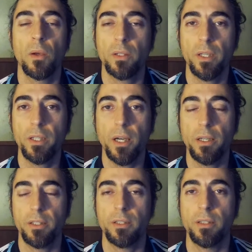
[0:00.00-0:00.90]
Okay
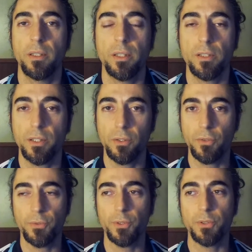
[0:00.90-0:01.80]
guys, it's all
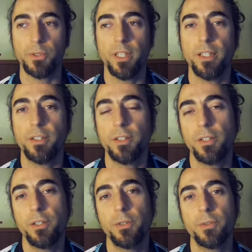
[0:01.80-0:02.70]
for today.
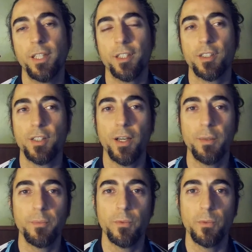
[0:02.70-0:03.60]
See you next
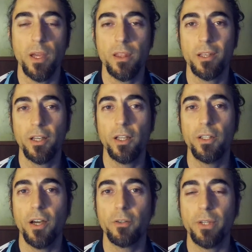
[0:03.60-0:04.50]
time with
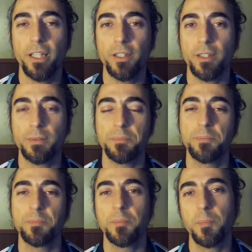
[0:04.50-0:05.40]
AI Radar.
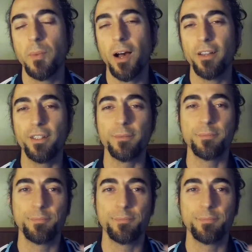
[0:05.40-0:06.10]
Bye.